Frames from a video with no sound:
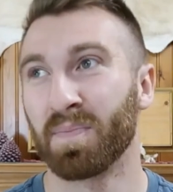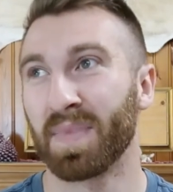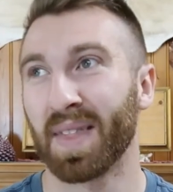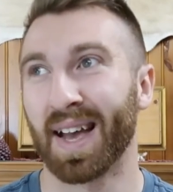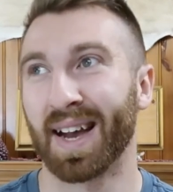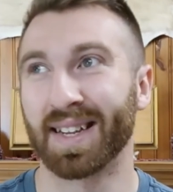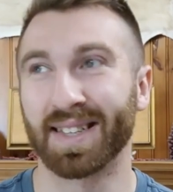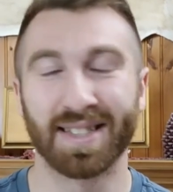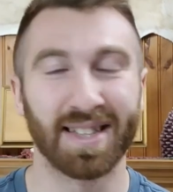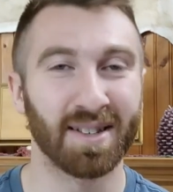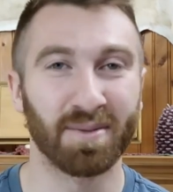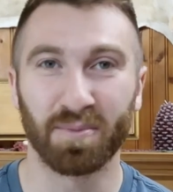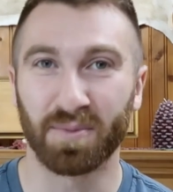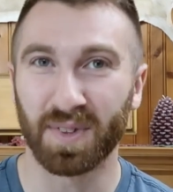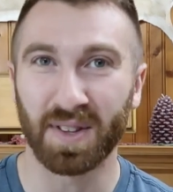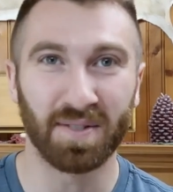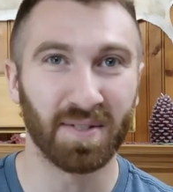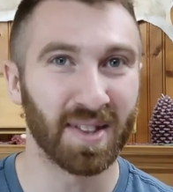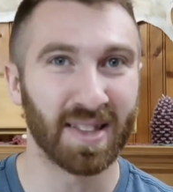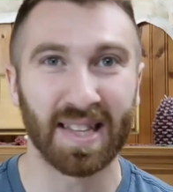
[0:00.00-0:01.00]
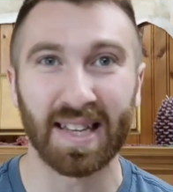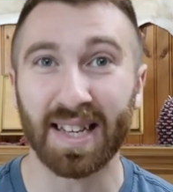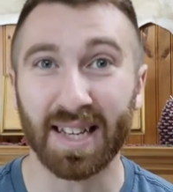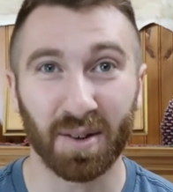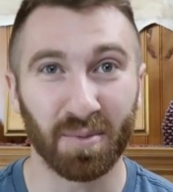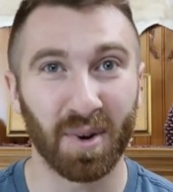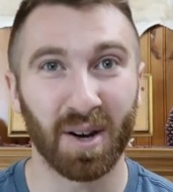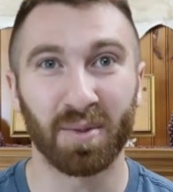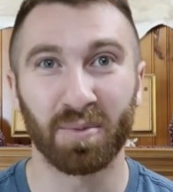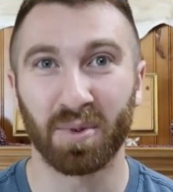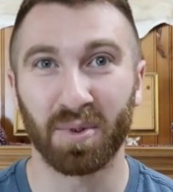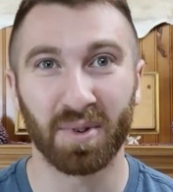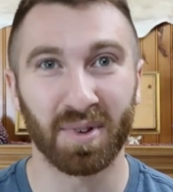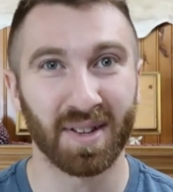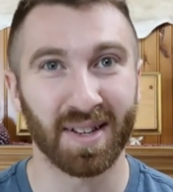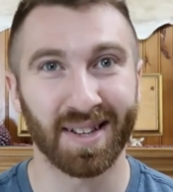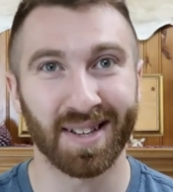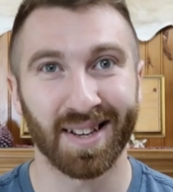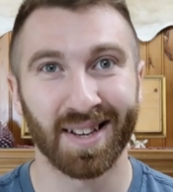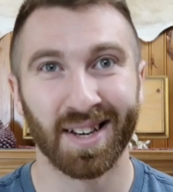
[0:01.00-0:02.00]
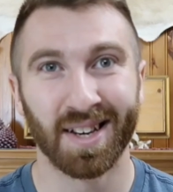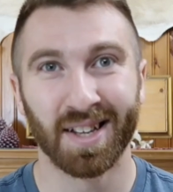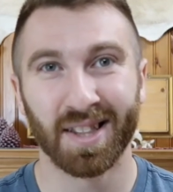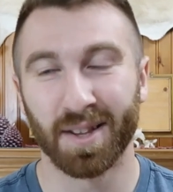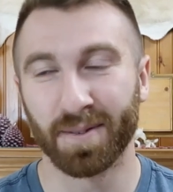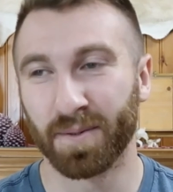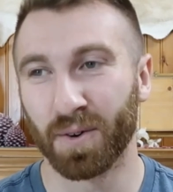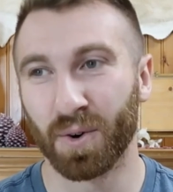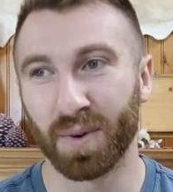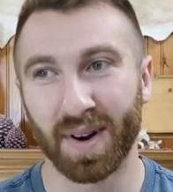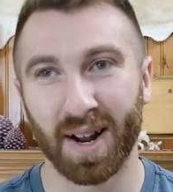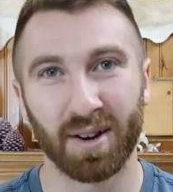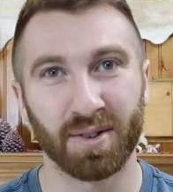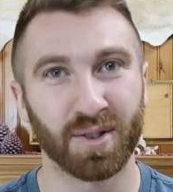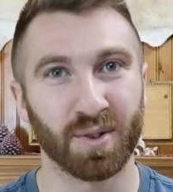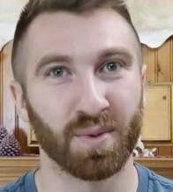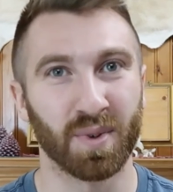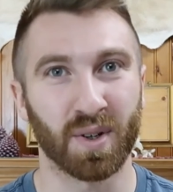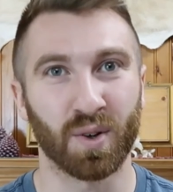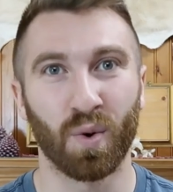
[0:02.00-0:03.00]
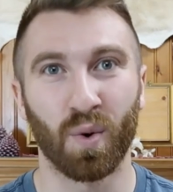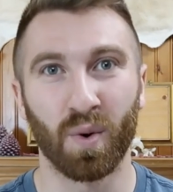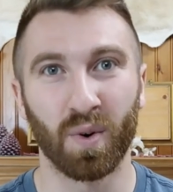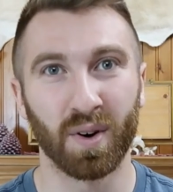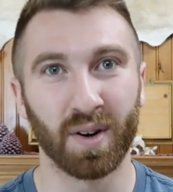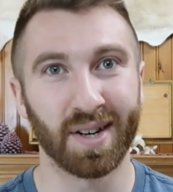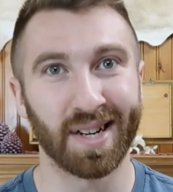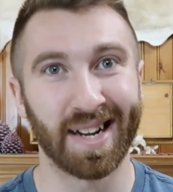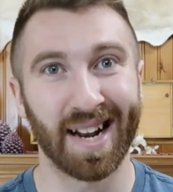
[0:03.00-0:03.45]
I didn't even think about pulling the phone out to record.